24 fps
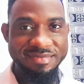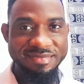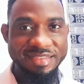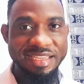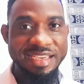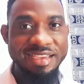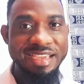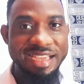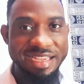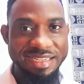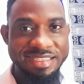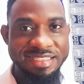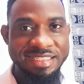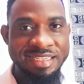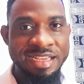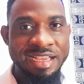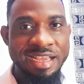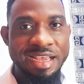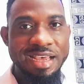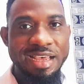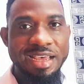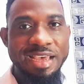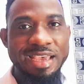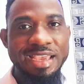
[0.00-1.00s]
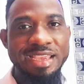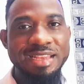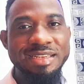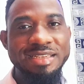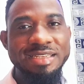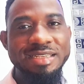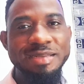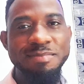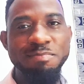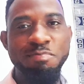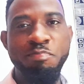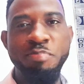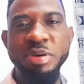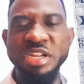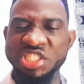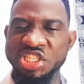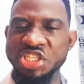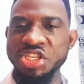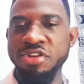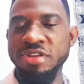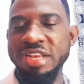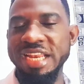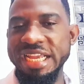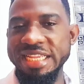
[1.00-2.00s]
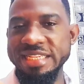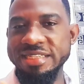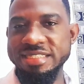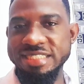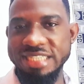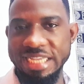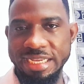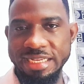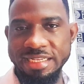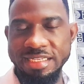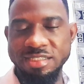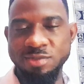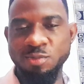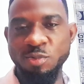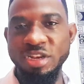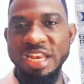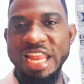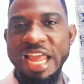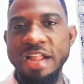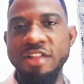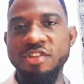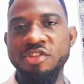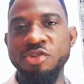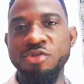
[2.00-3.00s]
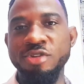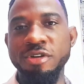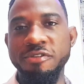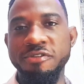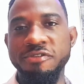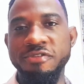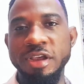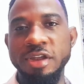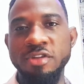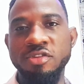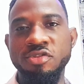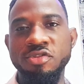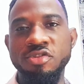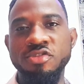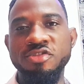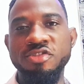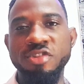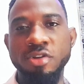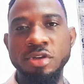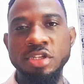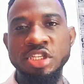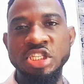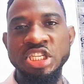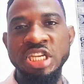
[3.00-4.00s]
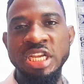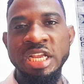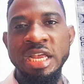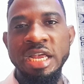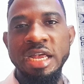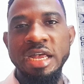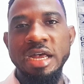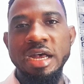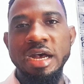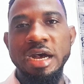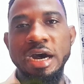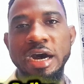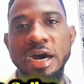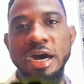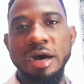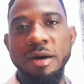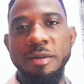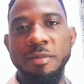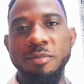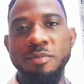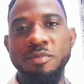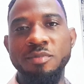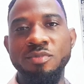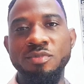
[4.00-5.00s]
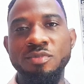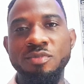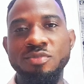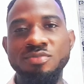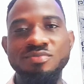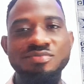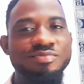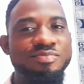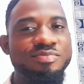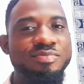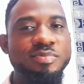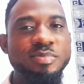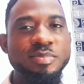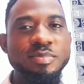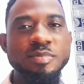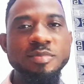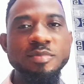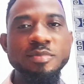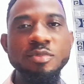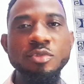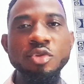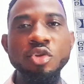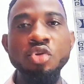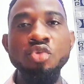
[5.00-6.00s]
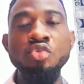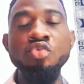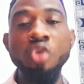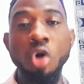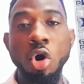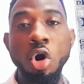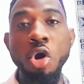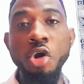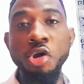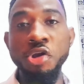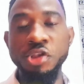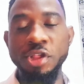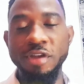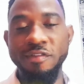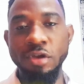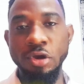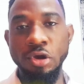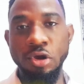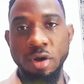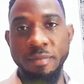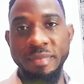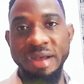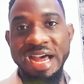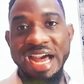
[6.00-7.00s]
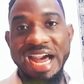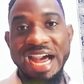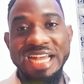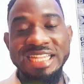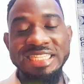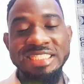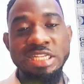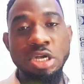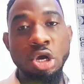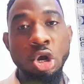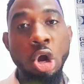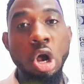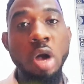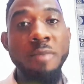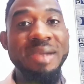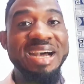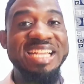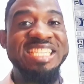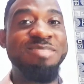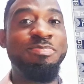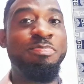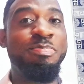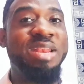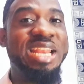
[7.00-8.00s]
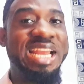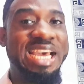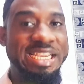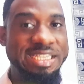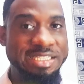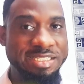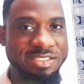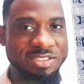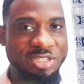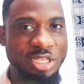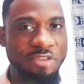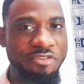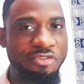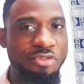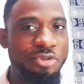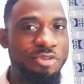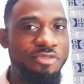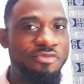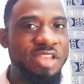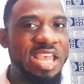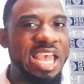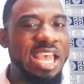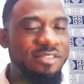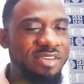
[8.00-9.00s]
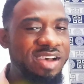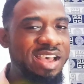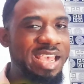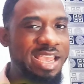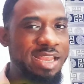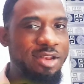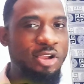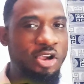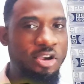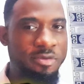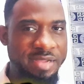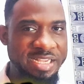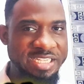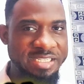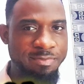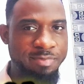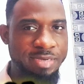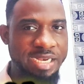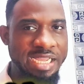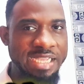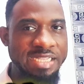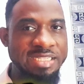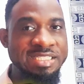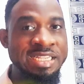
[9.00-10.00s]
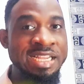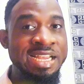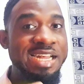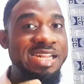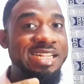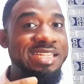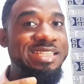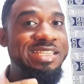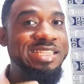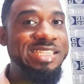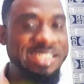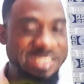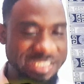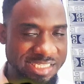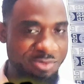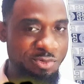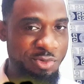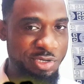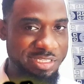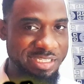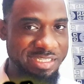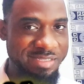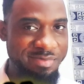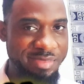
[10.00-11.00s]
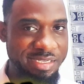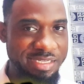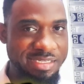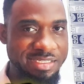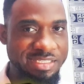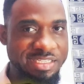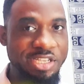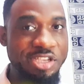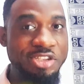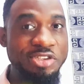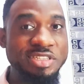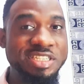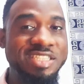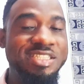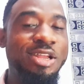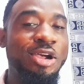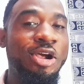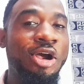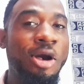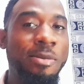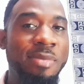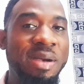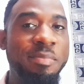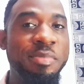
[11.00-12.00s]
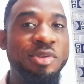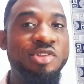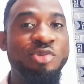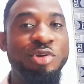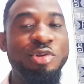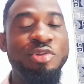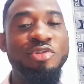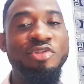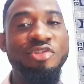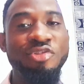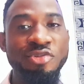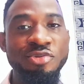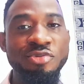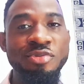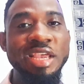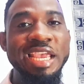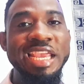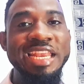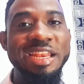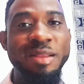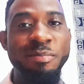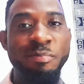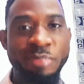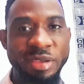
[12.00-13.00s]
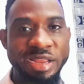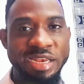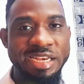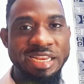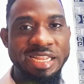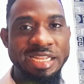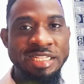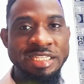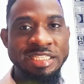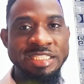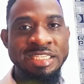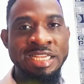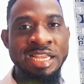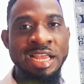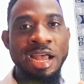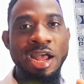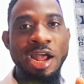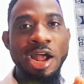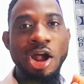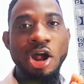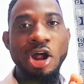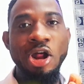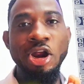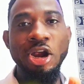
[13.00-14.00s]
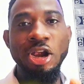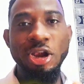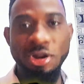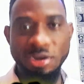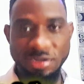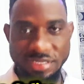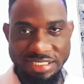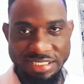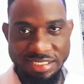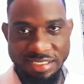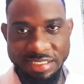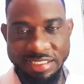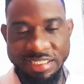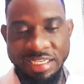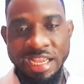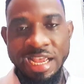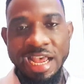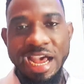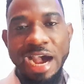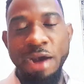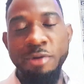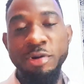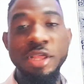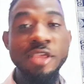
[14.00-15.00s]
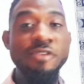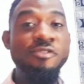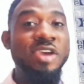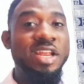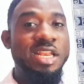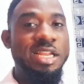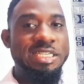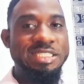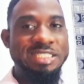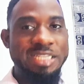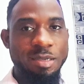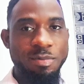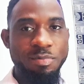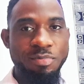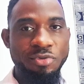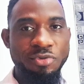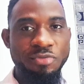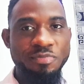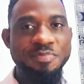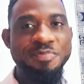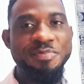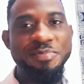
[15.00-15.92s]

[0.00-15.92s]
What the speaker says: Yes, in particular sense, we like to refer to such wrong use of the comma as a comma splice. So if you've ever heard comma splice, this is what it means, using the comma between two independent clauses. I'll give you an example.